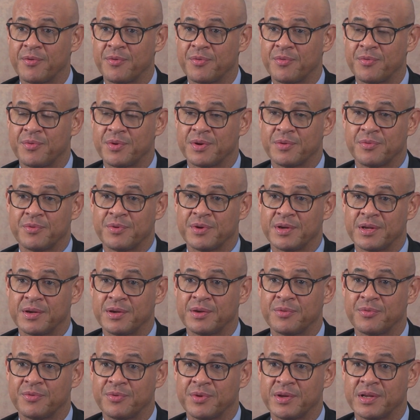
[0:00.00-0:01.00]

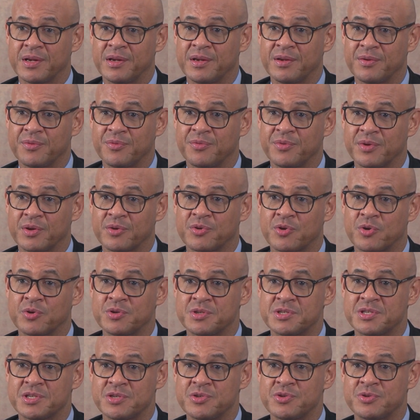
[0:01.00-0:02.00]
we'll
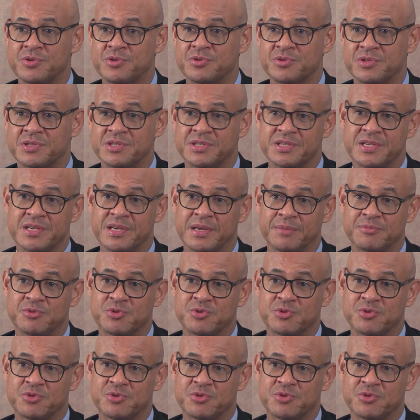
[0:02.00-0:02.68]
continue to see,